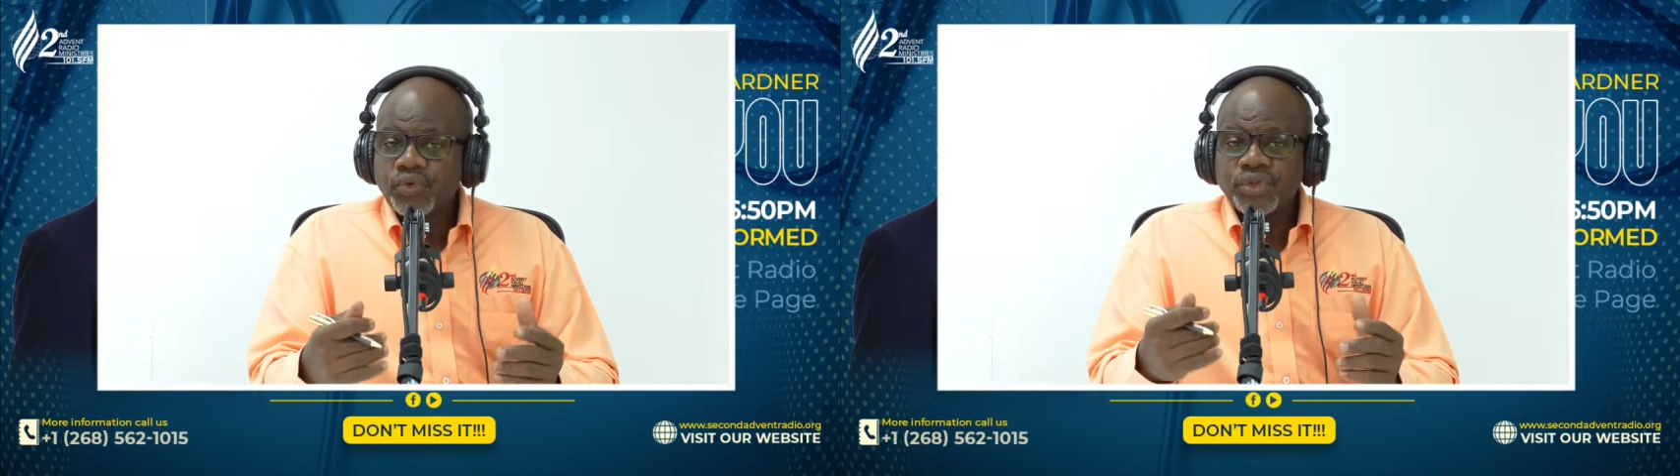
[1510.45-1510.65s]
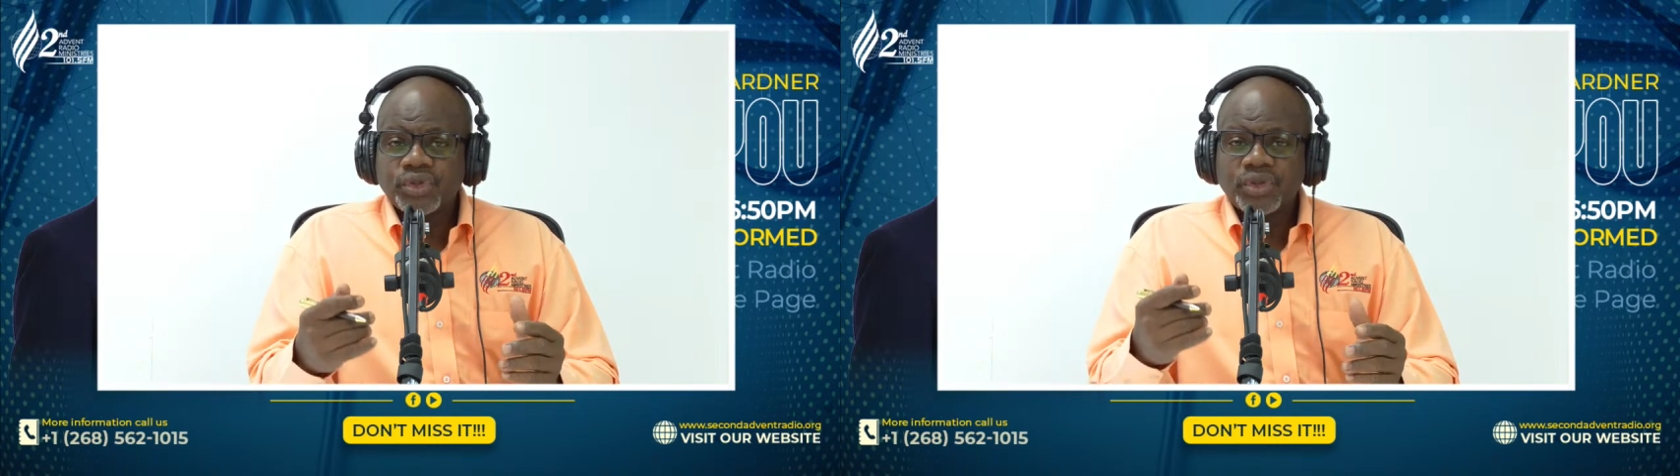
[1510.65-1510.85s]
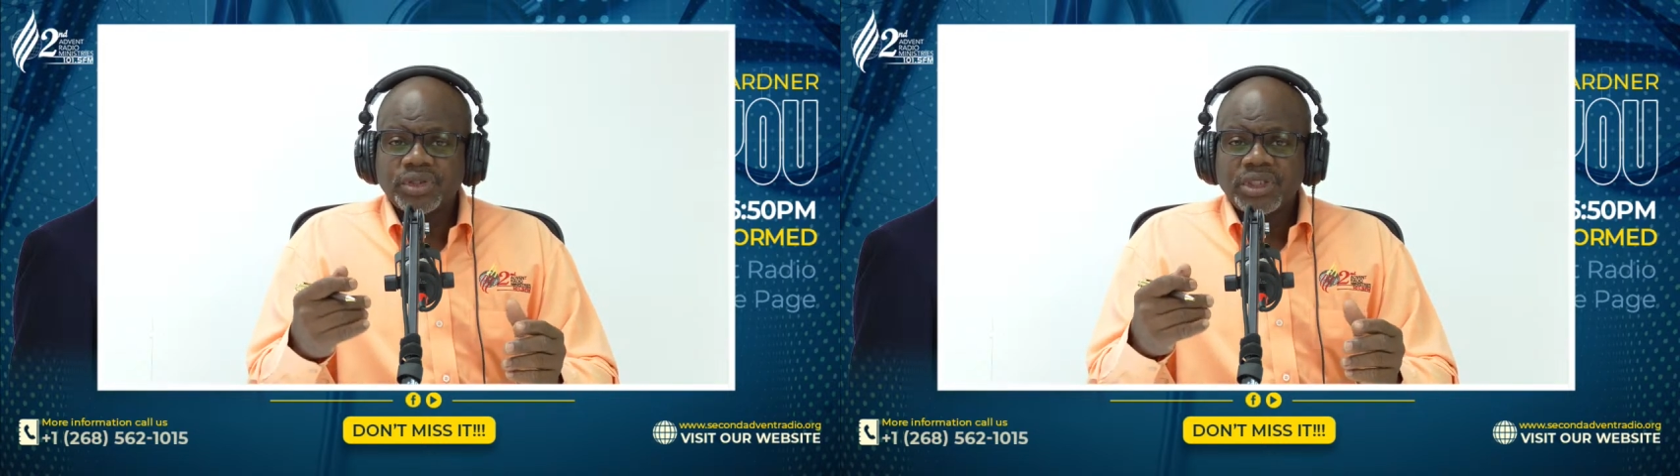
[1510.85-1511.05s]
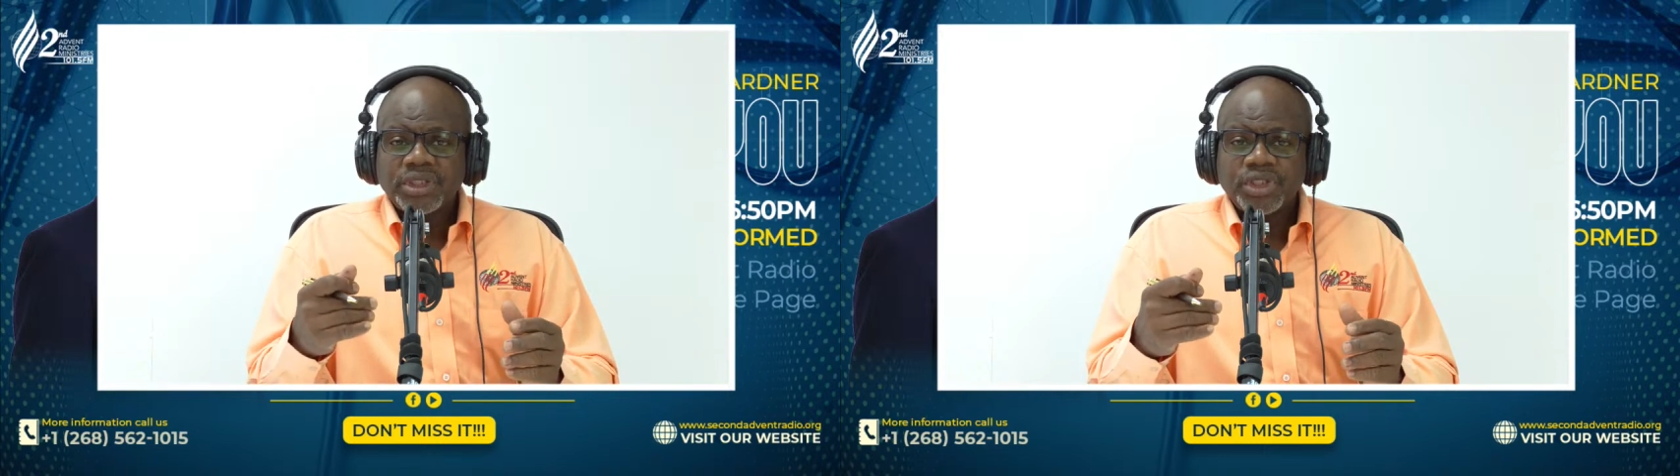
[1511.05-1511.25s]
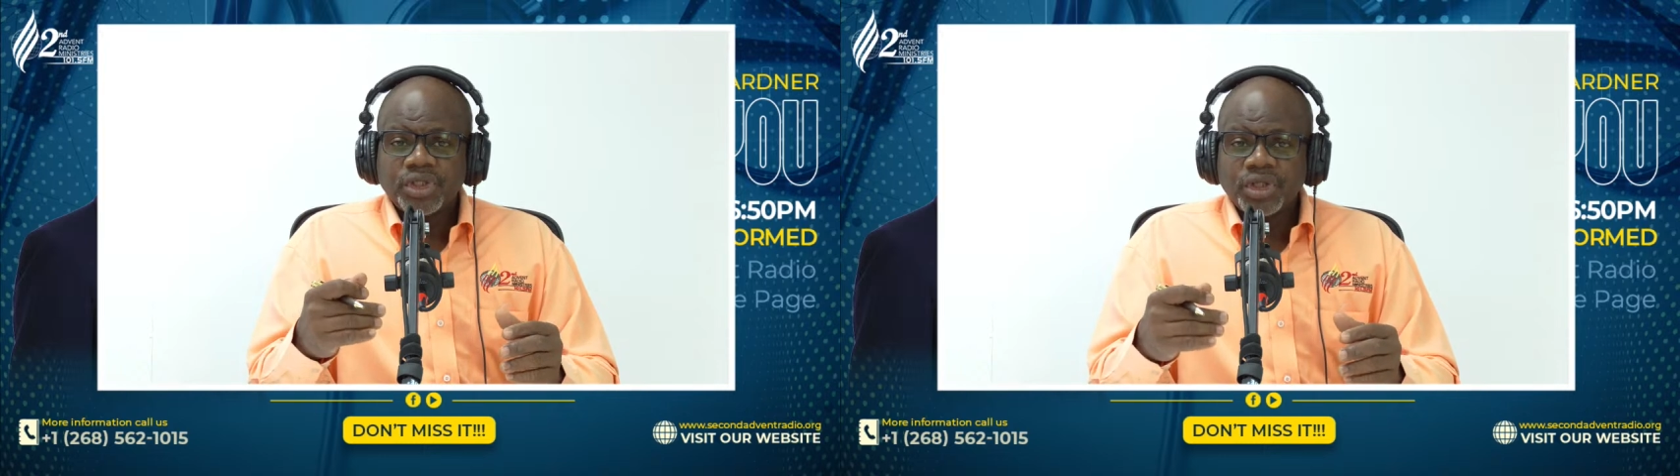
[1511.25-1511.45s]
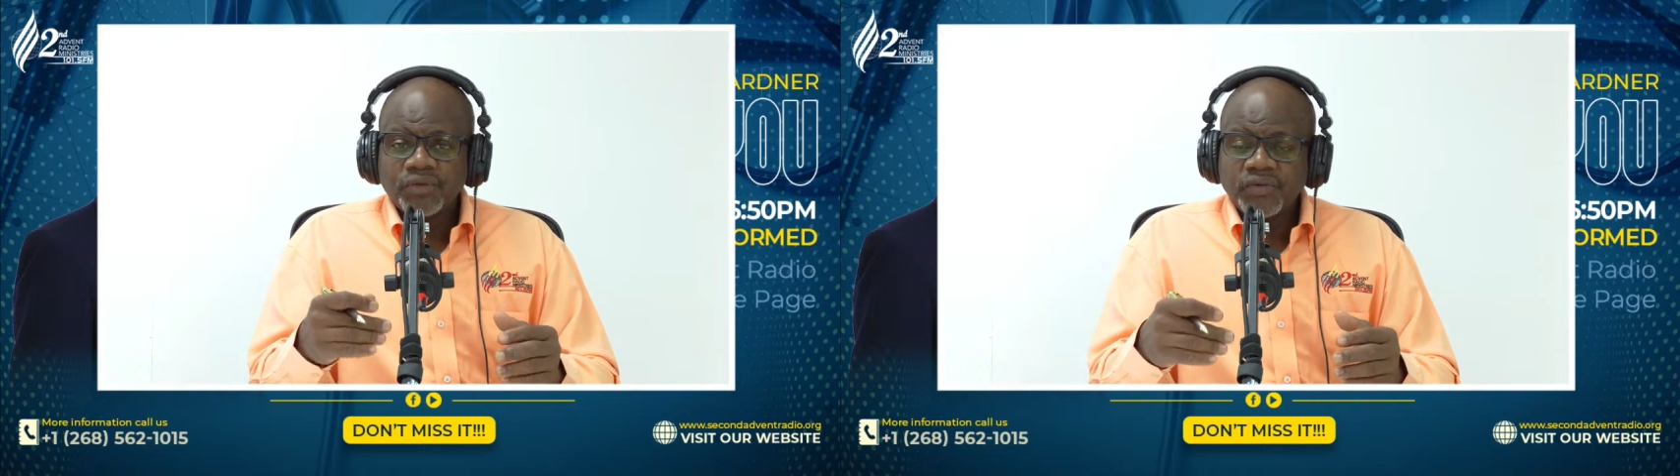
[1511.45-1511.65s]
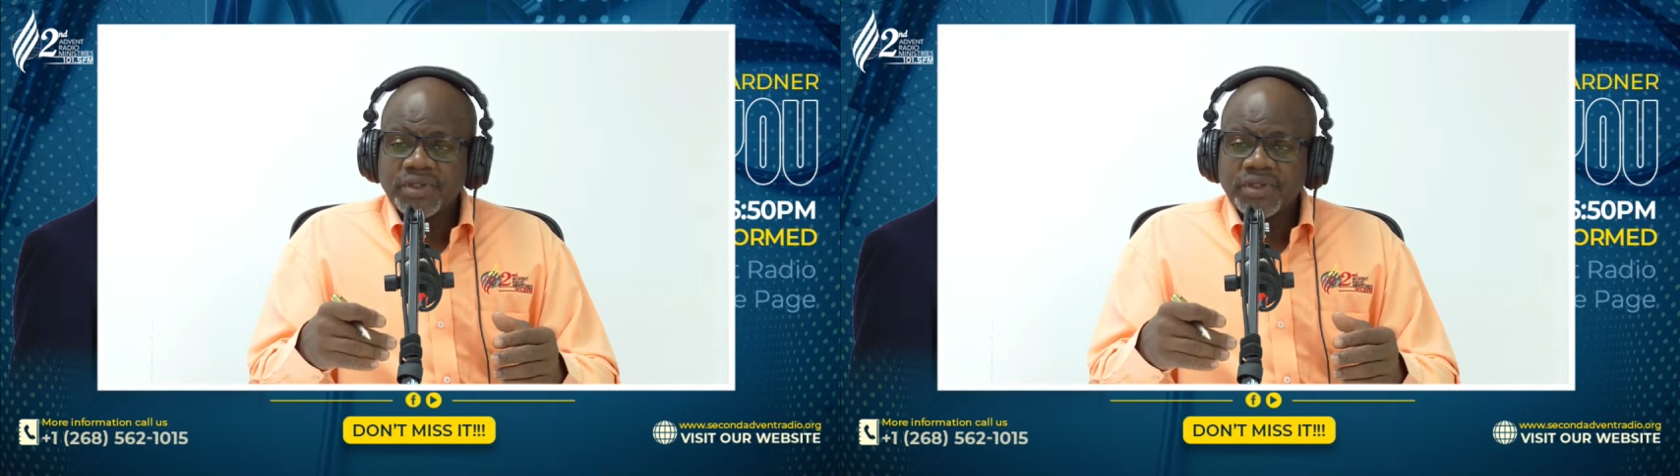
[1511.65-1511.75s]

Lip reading: you can go for